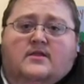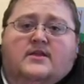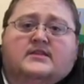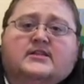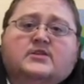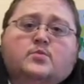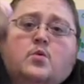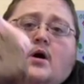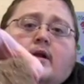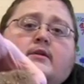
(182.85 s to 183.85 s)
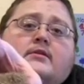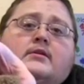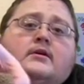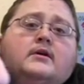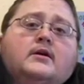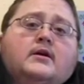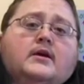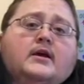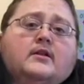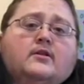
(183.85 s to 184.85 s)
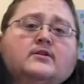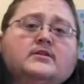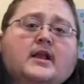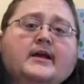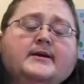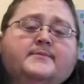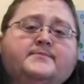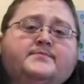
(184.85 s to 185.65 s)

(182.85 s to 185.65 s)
This is what it looks like.